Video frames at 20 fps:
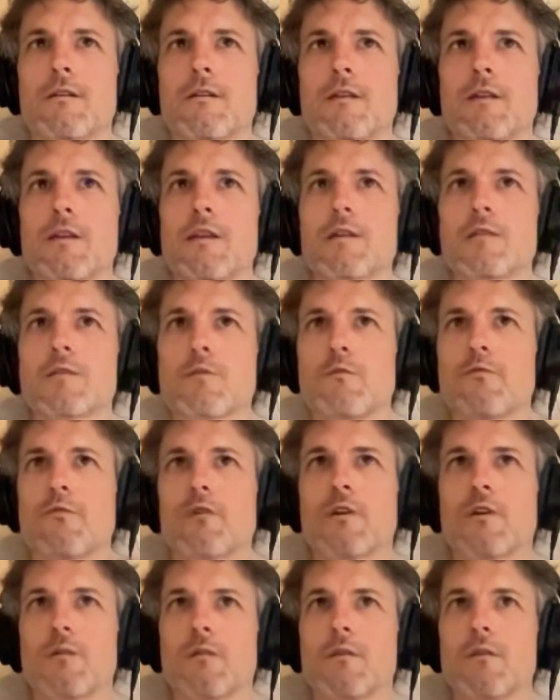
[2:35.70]
need to
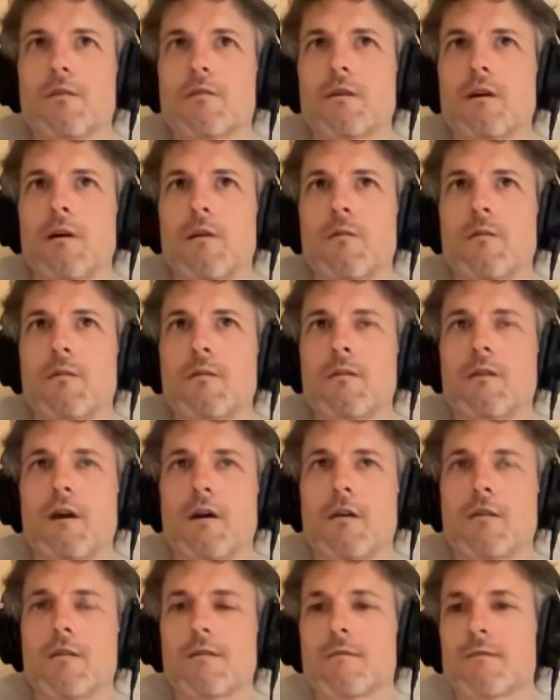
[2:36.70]
figure this out.
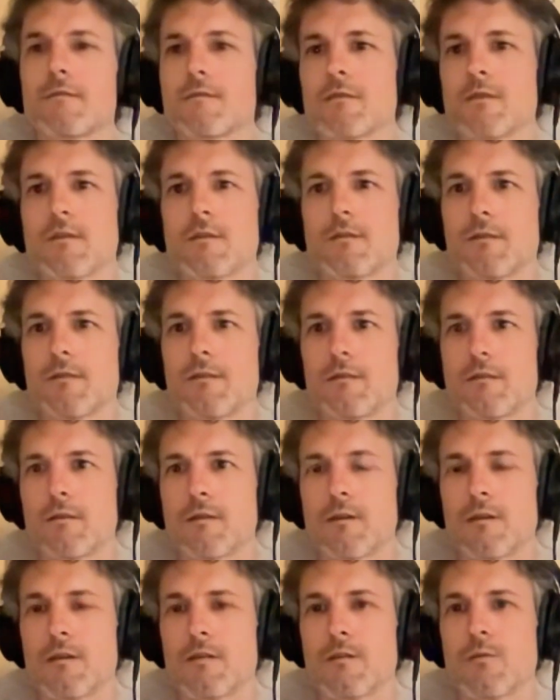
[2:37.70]
Like
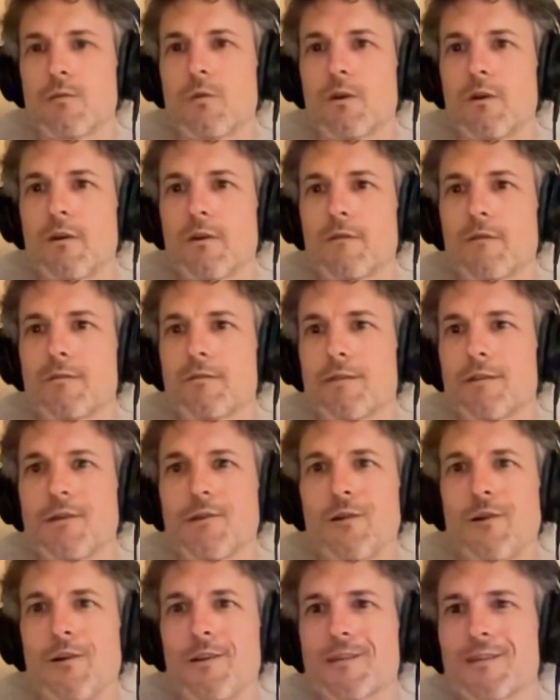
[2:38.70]
it doesn't work. The
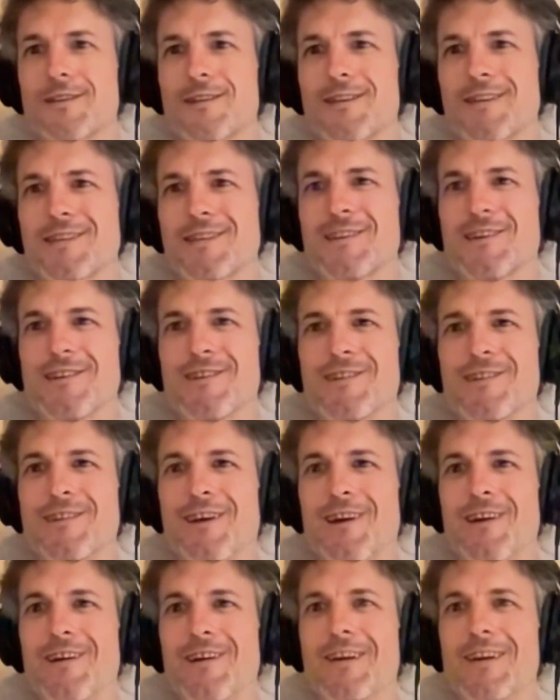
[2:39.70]
curiosity is not
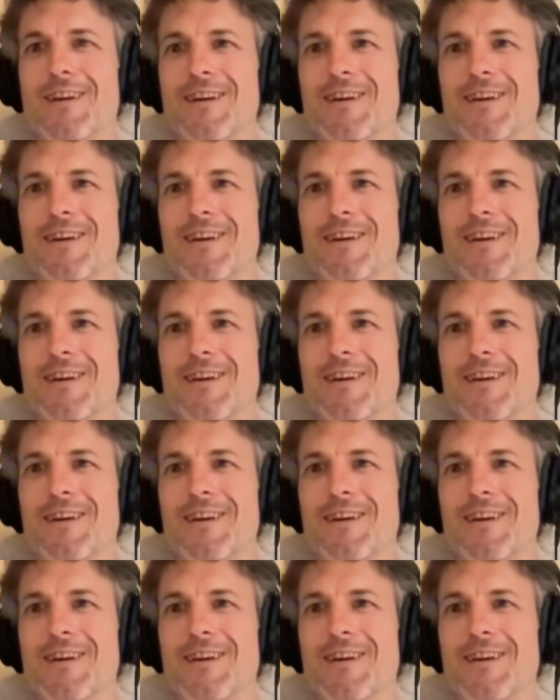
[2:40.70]
there.